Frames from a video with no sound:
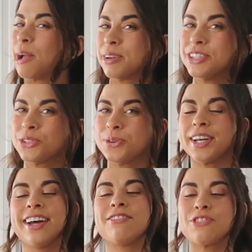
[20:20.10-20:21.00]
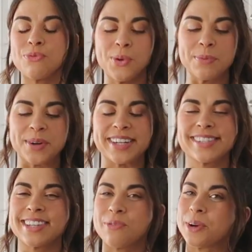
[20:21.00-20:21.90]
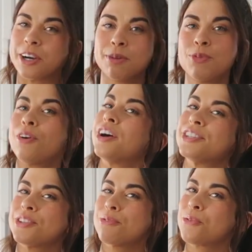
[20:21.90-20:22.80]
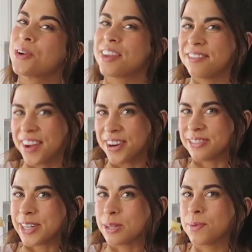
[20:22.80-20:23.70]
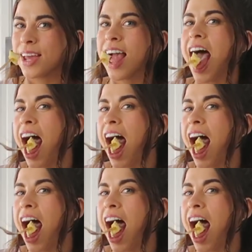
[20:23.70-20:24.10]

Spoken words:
I'm gonna enjoy a few more bites and we are gonna move on to the 4th and final recipe.